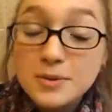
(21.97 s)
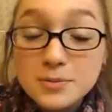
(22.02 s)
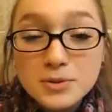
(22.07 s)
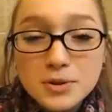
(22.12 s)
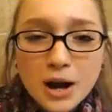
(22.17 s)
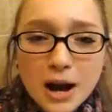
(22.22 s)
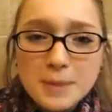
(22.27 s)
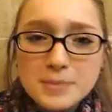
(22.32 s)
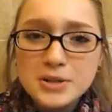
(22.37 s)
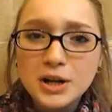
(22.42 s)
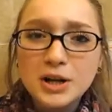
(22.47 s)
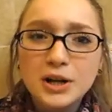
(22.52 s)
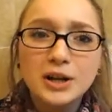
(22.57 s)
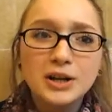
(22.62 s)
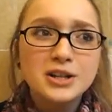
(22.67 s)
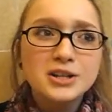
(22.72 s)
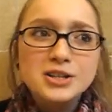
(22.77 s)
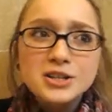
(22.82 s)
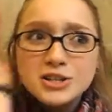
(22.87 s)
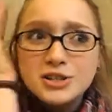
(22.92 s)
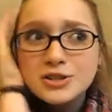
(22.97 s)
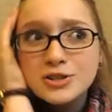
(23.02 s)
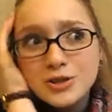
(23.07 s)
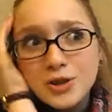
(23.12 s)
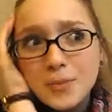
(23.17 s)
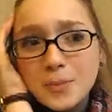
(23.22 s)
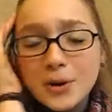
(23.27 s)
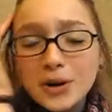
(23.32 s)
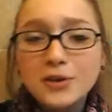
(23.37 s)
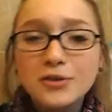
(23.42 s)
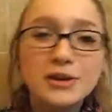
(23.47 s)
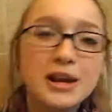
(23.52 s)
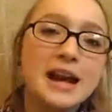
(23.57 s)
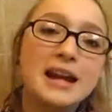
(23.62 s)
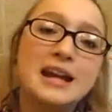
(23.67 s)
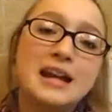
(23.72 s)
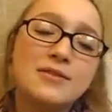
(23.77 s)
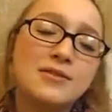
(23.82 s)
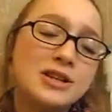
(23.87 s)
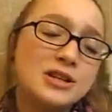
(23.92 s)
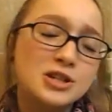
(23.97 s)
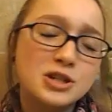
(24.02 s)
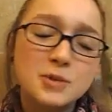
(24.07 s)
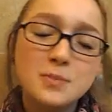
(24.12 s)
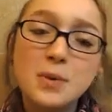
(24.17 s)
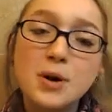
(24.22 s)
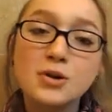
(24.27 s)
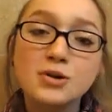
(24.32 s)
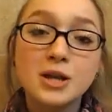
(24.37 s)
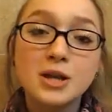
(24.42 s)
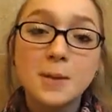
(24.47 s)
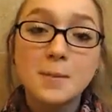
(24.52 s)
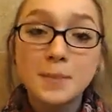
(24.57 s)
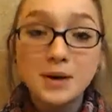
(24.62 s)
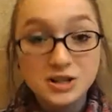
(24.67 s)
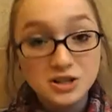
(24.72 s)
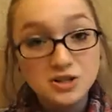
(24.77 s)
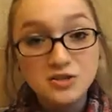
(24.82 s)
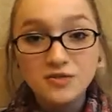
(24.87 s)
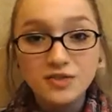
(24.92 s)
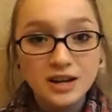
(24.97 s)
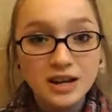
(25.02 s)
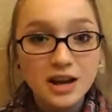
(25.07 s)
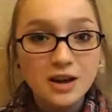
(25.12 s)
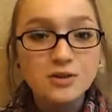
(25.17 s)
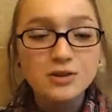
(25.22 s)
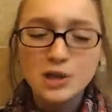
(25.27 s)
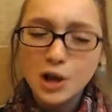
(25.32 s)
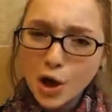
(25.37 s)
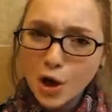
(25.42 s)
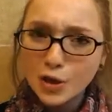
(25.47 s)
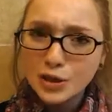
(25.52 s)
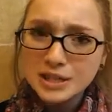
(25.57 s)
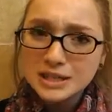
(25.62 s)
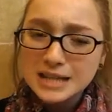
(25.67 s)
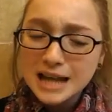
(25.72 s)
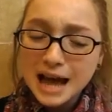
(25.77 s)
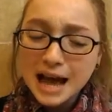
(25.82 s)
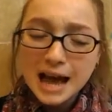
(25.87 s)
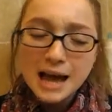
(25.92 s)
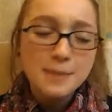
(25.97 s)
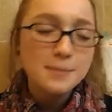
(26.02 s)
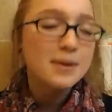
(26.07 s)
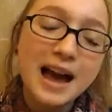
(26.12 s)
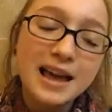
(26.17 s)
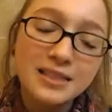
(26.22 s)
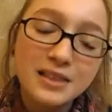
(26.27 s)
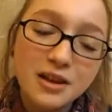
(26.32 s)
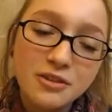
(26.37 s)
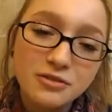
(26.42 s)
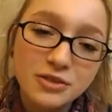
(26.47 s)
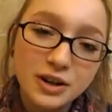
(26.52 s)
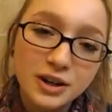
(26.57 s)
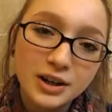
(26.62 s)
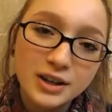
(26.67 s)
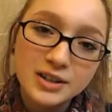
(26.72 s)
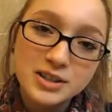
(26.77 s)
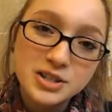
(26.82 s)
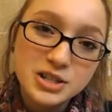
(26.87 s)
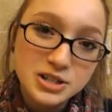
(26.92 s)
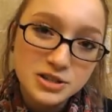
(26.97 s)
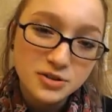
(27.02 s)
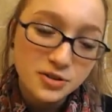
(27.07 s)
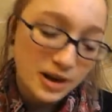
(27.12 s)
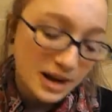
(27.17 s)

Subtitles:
subscribe to her because she's super creative and she posts a bunch of videos all the time. I love her. She's